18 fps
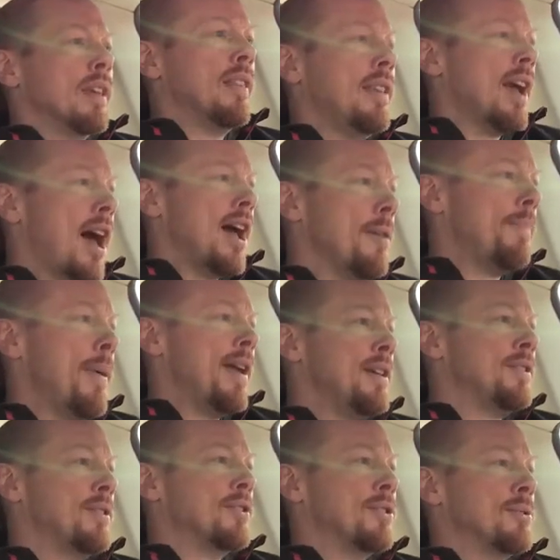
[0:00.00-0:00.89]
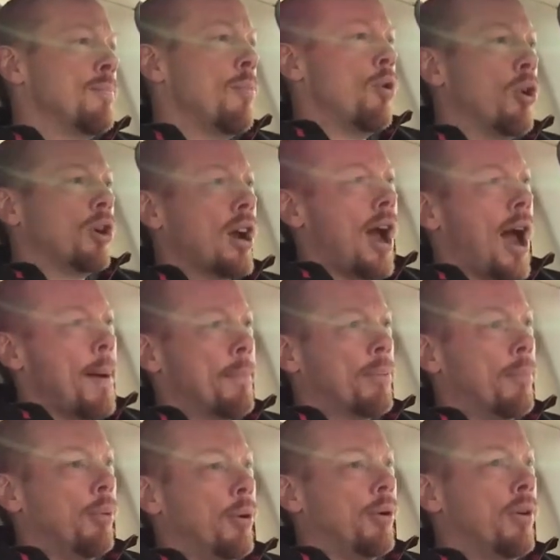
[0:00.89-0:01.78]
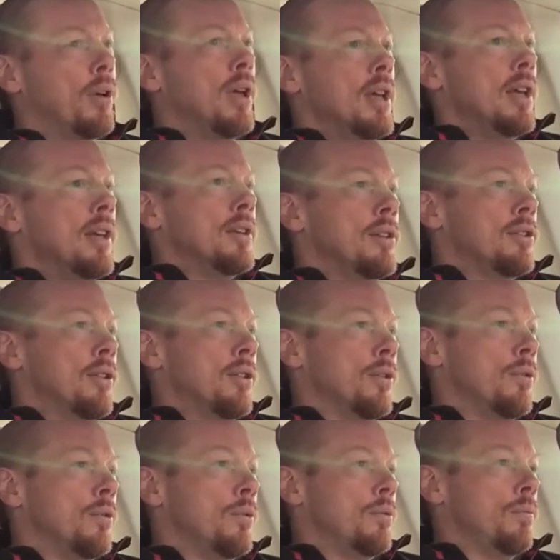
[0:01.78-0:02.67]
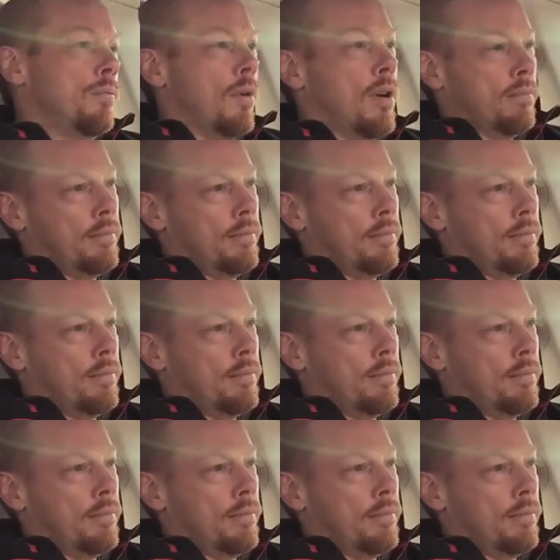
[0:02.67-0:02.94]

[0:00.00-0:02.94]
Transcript: The I-Pace is more comparable to,